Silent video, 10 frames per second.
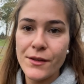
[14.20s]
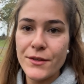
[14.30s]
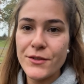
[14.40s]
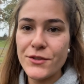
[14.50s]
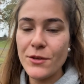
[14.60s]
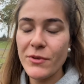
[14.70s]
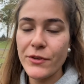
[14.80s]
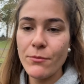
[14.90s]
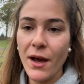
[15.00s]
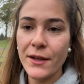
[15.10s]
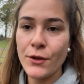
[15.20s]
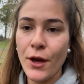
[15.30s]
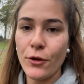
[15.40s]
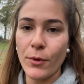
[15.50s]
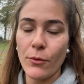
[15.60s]
Some of you might
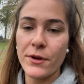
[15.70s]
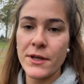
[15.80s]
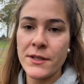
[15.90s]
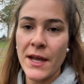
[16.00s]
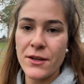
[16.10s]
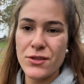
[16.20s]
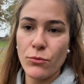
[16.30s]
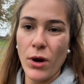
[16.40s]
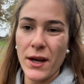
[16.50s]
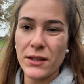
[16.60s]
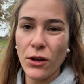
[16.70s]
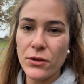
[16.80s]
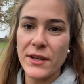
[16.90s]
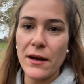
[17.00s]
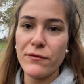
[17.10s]
know, but we're in a nationwide
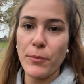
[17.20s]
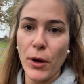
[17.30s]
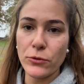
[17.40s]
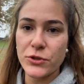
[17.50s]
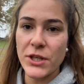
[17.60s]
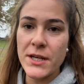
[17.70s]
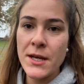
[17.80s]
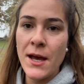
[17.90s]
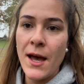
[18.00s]
lockdown for poultry.